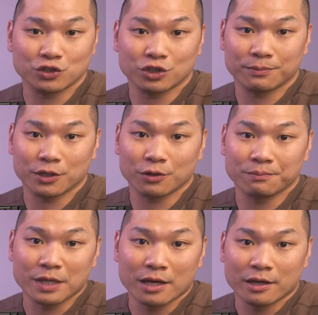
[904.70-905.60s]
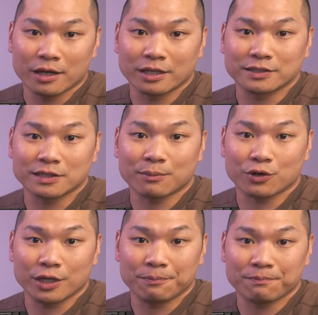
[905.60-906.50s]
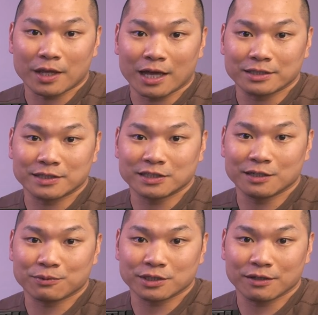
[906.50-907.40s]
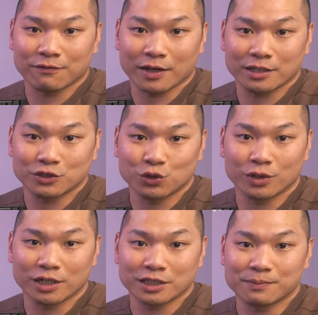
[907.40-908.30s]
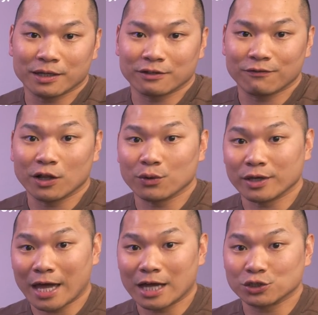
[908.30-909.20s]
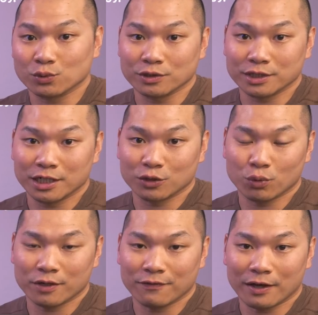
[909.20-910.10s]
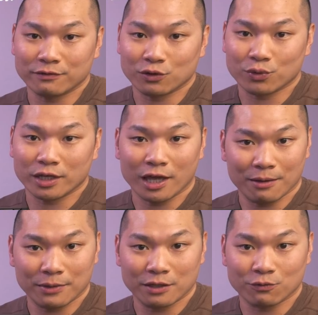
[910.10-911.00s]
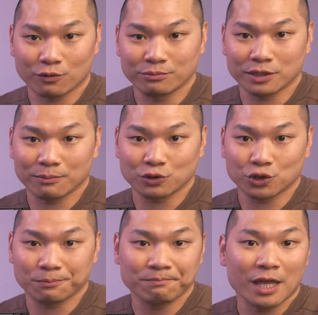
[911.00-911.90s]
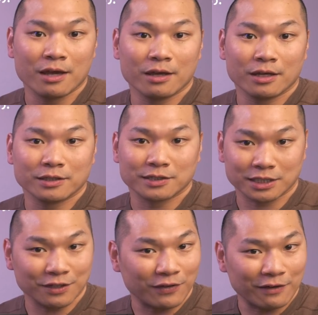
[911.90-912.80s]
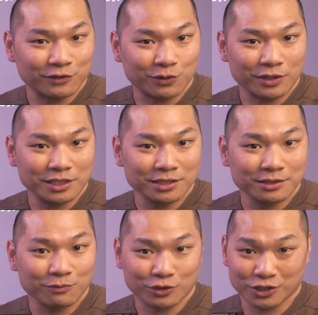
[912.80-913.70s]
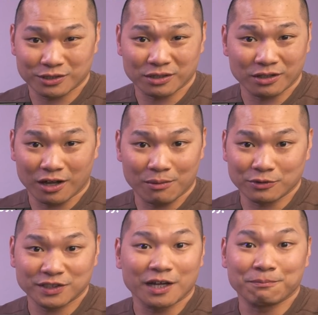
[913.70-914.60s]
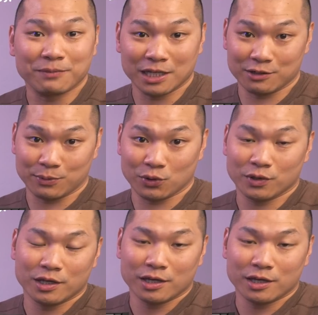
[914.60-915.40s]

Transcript: the GPU. In summary, at 60% fans, you can expect the following actuals in a 25 degree ambient room temperature. 65 degrees, which is almost unbeatable